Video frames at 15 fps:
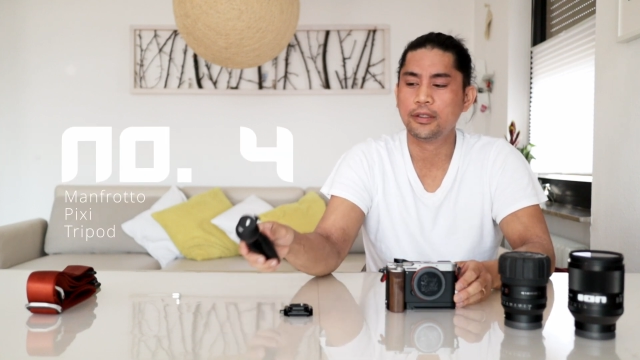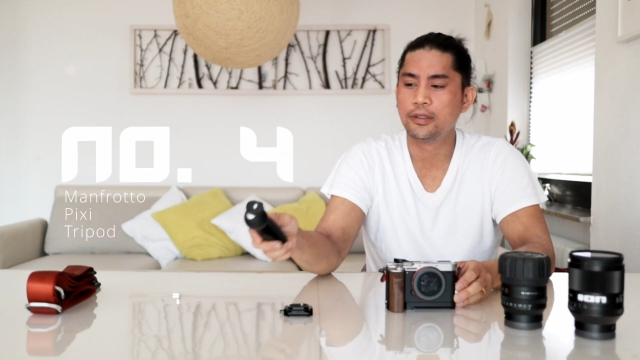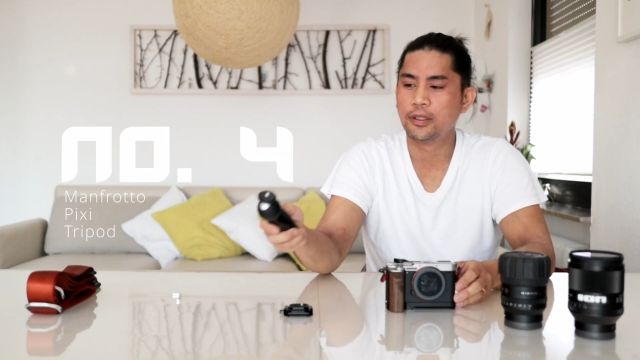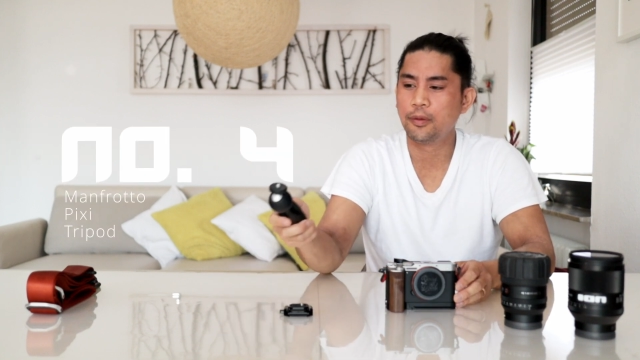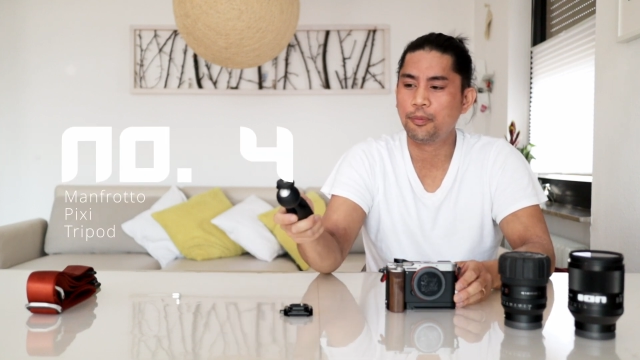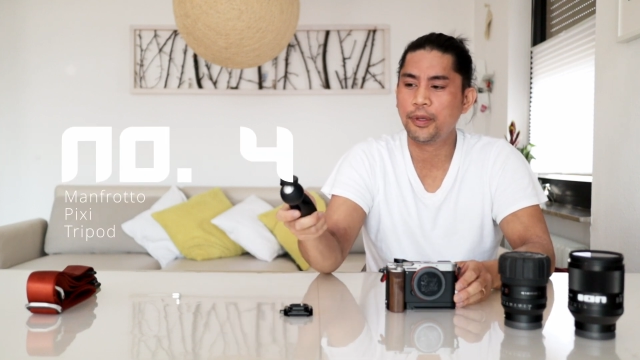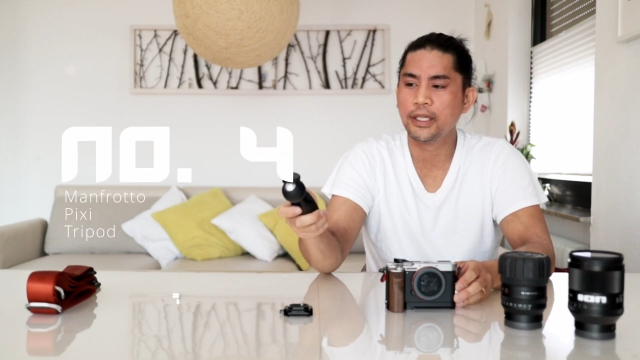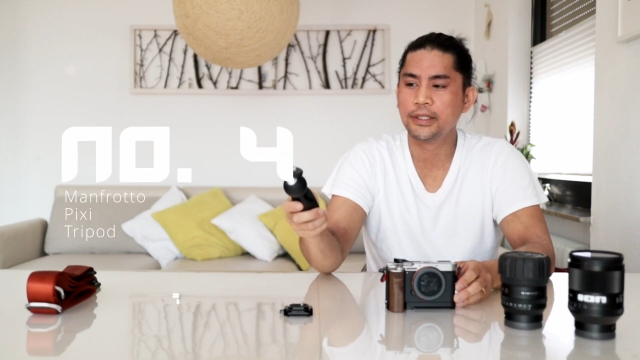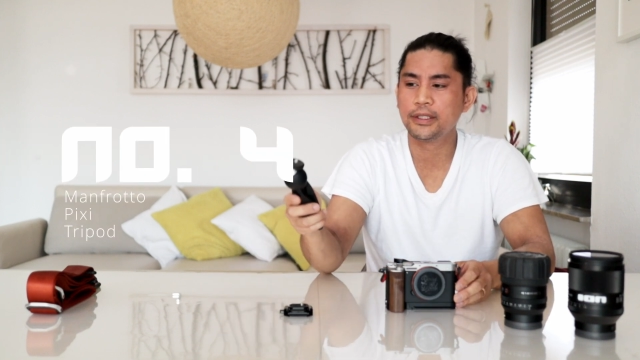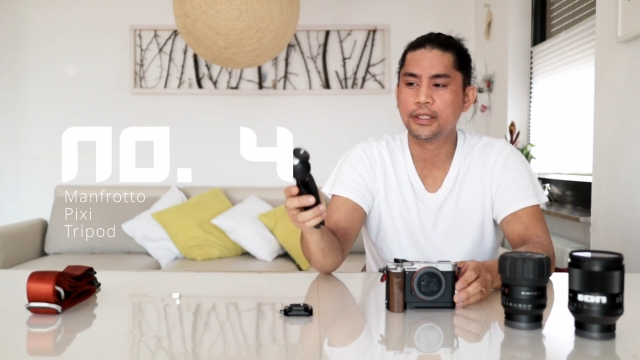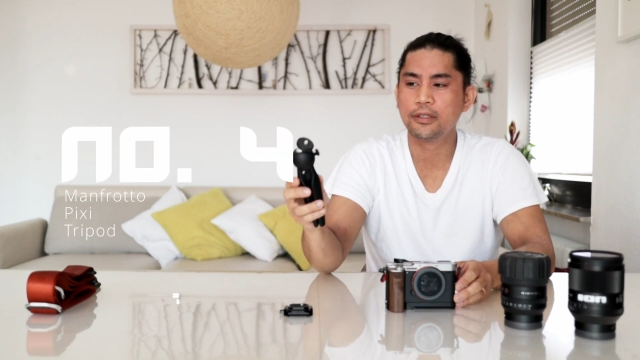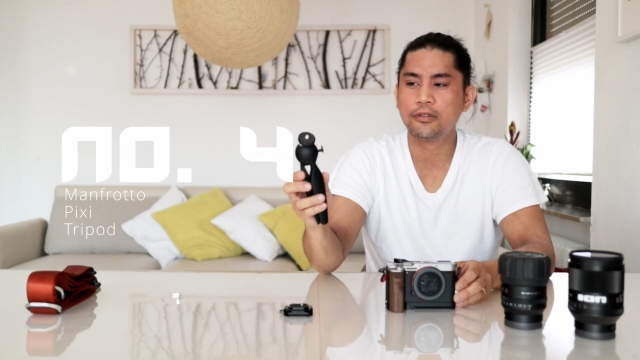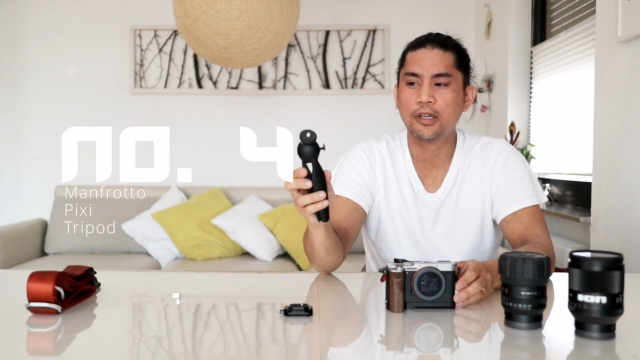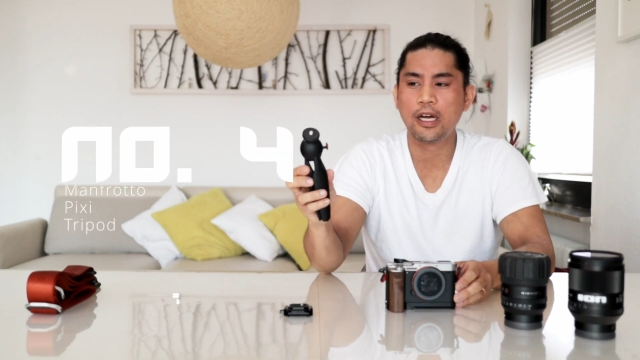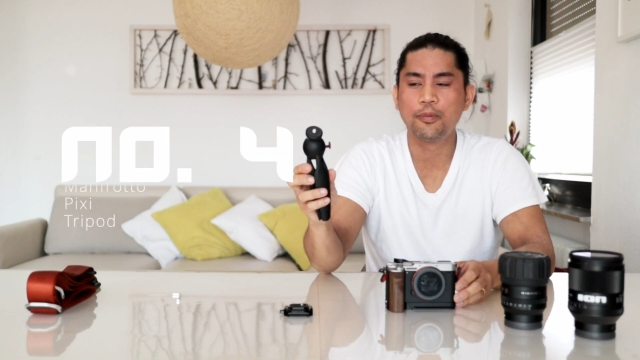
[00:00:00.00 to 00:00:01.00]
the Pixie
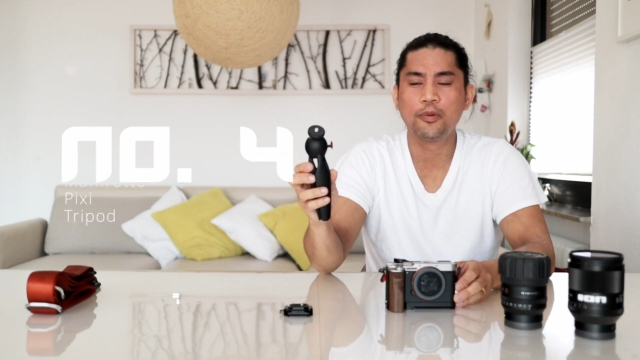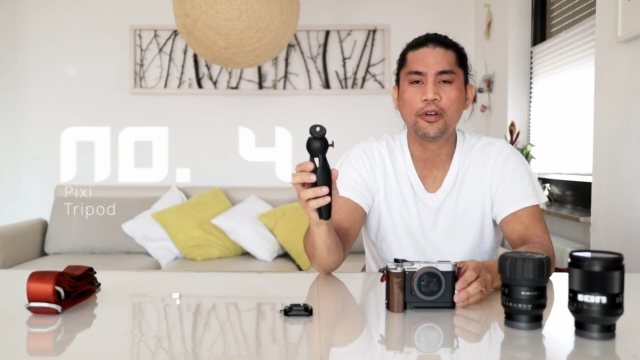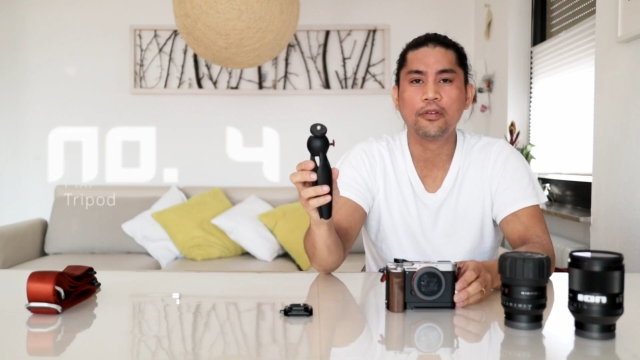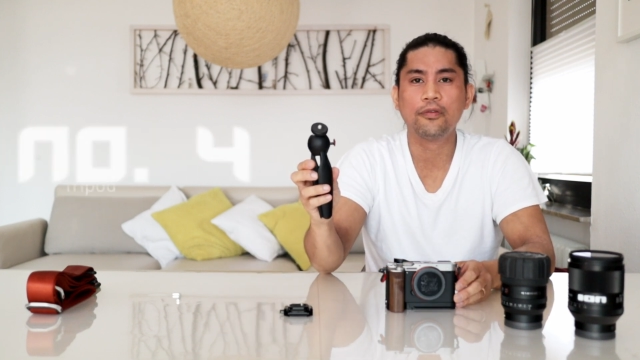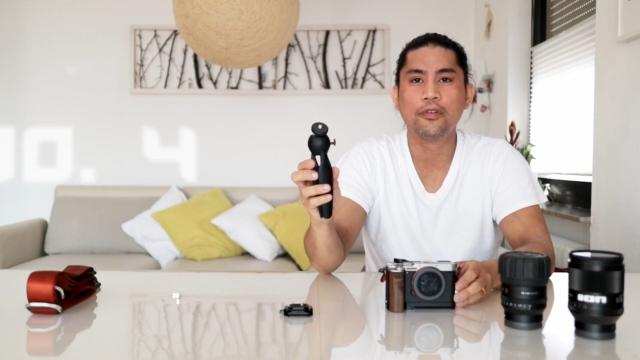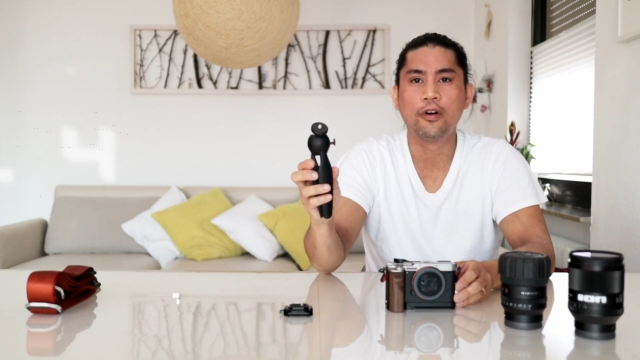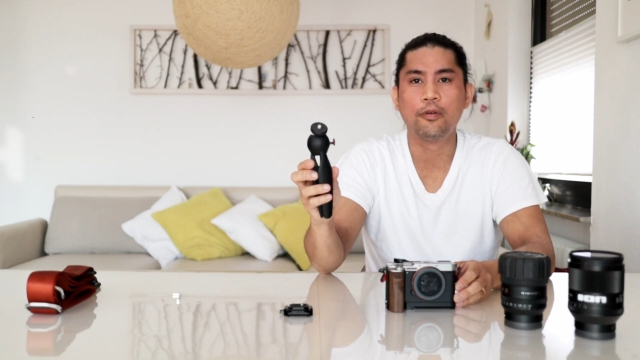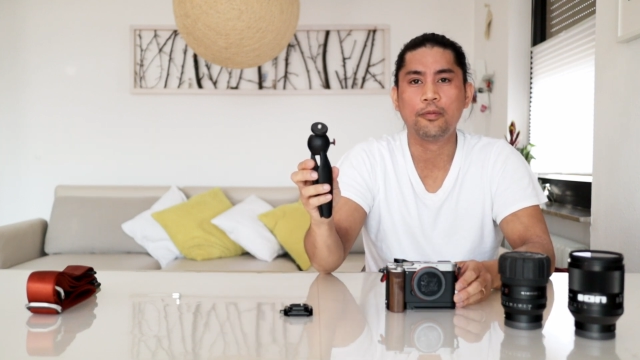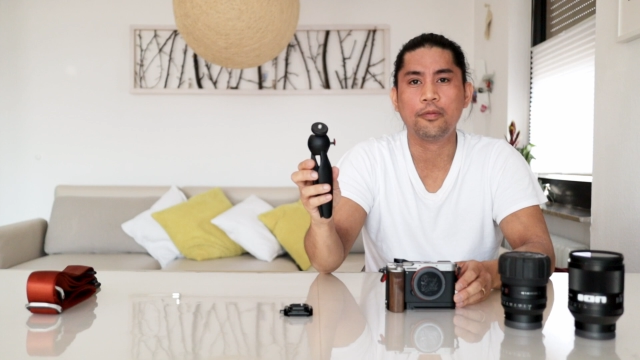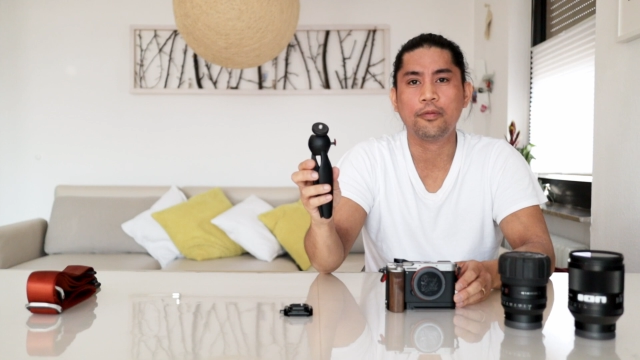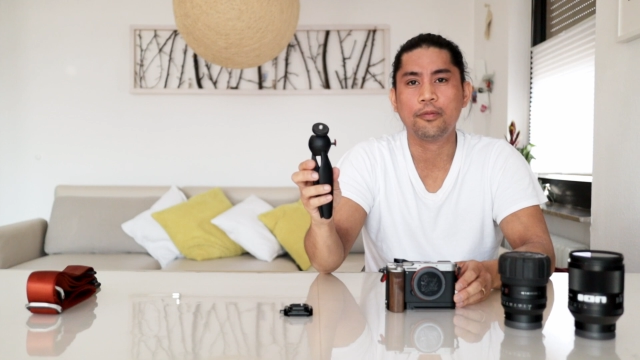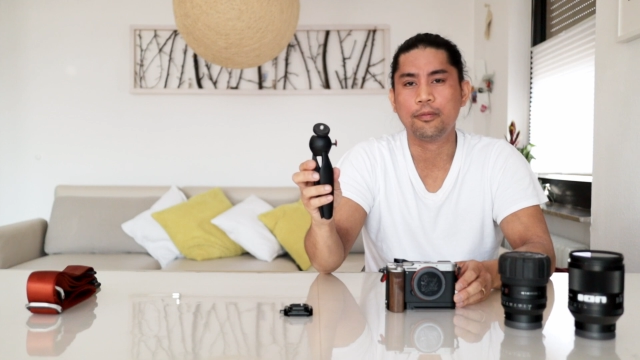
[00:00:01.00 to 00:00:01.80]
tripod from